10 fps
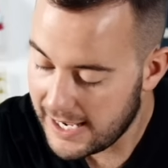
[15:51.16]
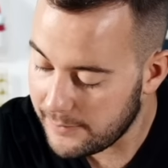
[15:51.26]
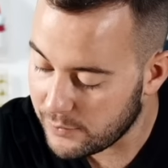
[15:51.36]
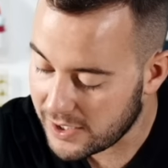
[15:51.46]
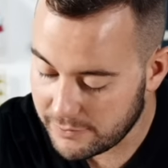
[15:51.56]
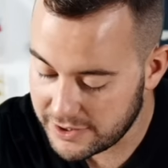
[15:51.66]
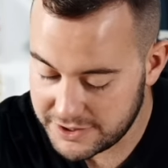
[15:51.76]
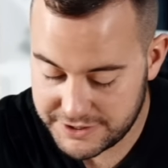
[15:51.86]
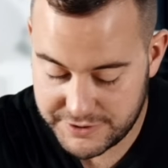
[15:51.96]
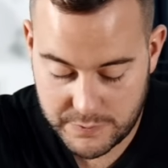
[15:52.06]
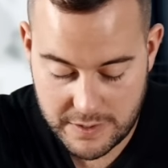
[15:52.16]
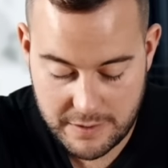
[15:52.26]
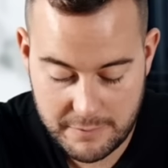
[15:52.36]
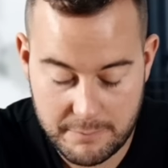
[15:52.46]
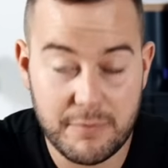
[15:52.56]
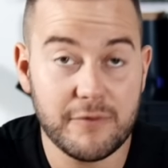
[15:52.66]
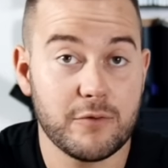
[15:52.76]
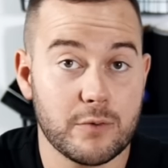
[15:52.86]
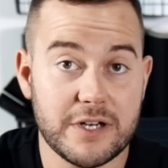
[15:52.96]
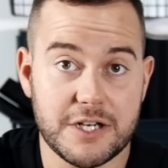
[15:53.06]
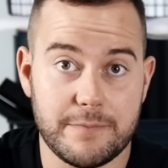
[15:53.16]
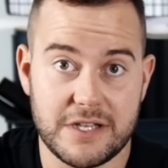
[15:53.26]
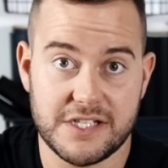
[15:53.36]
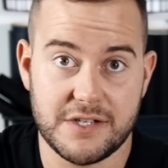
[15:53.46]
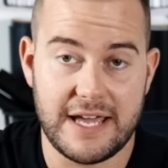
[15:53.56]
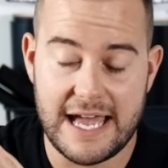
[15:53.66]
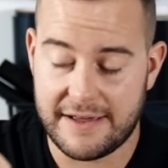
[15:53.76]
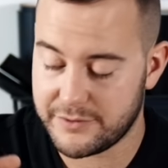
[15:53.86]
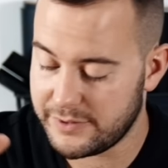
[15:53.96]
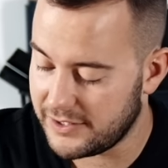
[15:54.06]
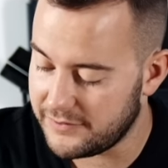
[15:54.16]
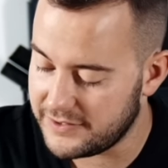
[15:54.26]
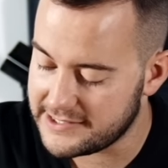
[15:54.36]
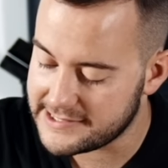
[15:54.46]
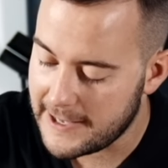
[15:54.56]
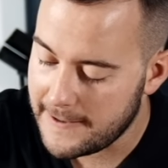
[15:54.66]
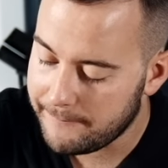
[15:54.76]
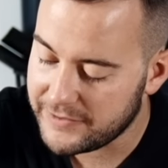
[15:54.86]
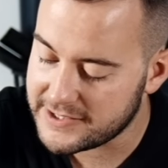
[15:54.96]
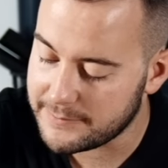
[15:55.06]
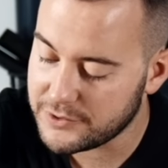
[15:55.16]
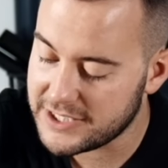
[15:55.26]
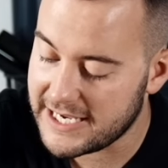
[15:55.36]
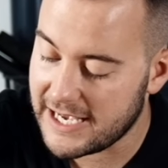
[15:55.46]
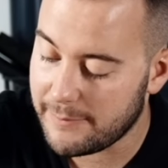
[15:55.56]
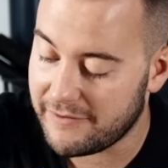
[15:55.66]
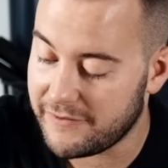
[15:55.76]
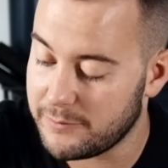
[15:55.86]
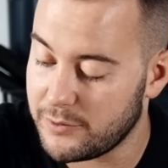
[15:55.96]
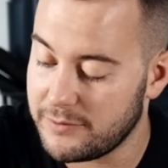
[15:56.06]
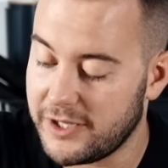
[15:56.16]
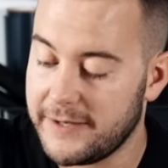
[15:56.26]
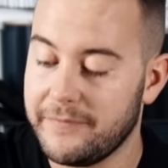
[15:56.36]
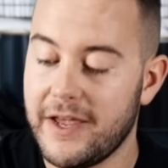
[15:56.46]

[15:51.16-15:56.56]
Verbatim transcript: And what I wanna do before we jump into it, after we load this, is I'm gonna take out my fine point blade.